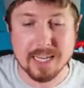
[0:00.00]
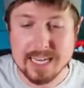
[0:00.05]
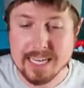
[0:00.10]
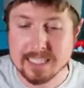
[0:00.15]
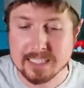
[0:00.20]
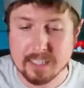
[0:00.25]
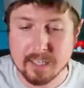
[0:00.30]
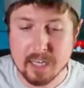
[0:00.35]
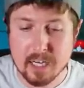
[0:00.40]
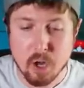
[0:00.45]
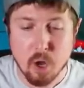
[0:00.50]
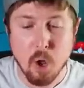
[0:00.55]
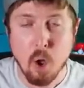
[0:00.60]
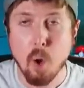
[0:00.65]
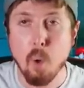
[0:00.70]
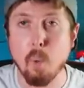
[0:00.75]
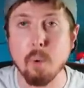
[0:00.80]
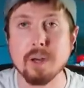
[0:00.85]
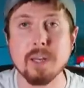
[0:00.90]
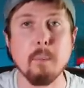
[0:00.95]
Easily
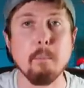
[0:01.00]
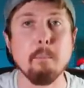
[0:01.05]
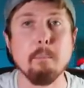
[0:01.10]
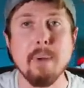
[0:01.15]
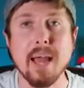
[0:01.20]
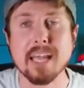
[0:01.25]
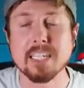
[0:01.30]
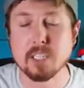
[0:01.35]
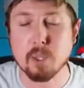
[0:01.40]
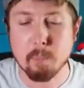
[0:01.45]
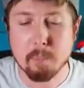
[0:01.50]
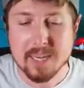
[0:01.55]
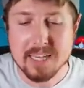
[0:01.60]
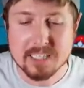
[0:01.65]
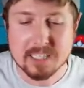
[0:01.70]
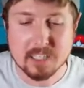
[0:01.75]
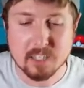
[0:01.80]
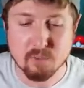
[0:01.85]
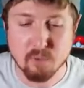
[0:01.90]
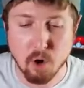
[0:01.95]
one of the best
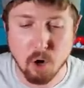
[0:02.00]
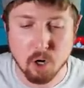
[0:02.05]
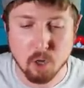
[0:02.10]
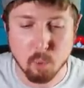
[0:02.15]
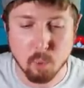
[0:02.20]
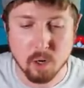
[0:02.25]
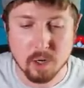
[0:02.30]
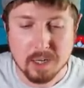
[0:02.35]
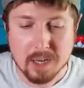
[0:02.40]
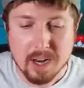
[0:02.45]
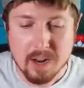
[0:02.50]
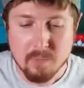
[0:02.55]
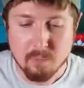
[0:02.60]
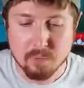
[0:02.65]
pieces of artwork